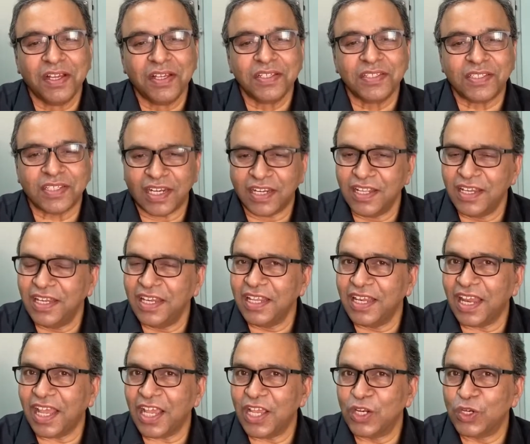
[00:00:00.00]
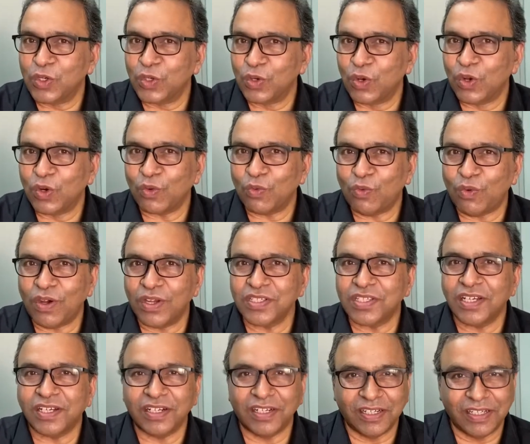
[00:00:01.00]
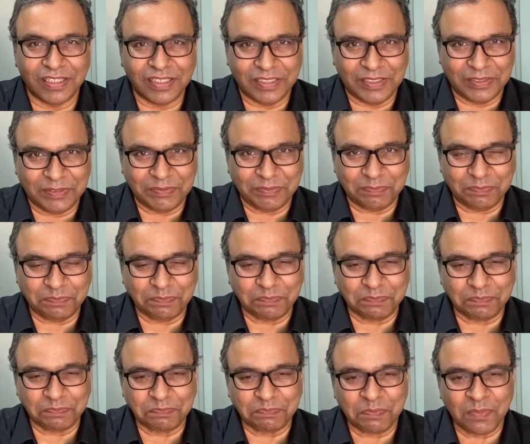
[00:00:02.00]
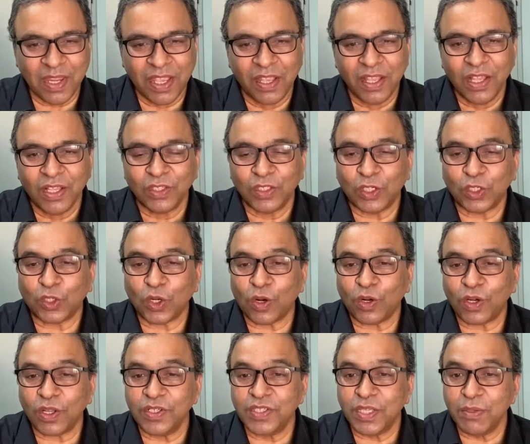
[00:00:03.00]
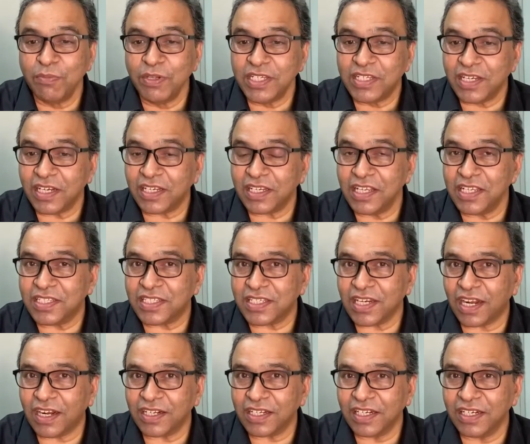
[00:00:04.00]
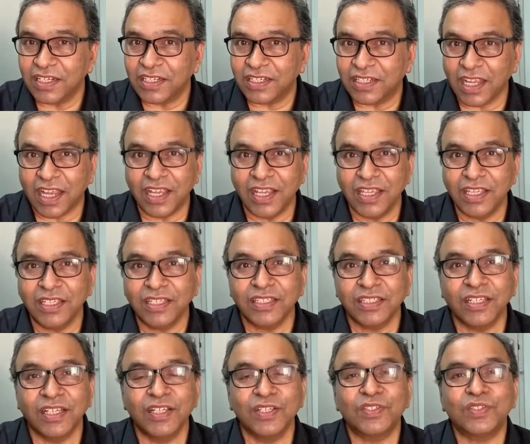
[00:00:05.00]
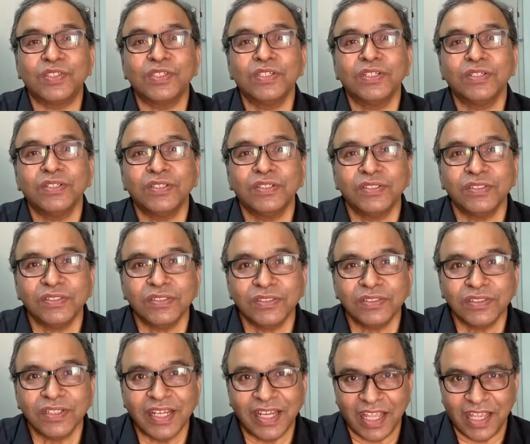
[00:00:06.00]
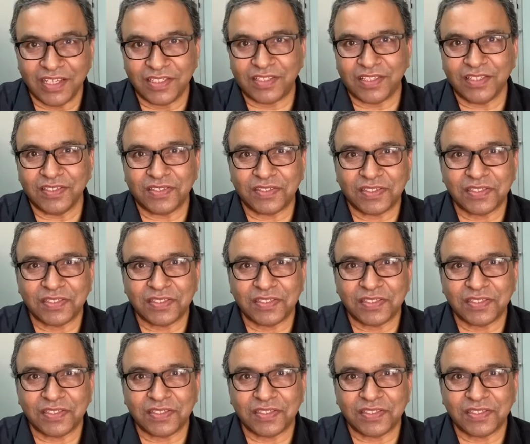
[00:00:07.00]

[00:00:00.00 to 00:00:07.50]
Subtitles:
Suddenly, lion roar was heard. The tortoise immediately started tying his laces.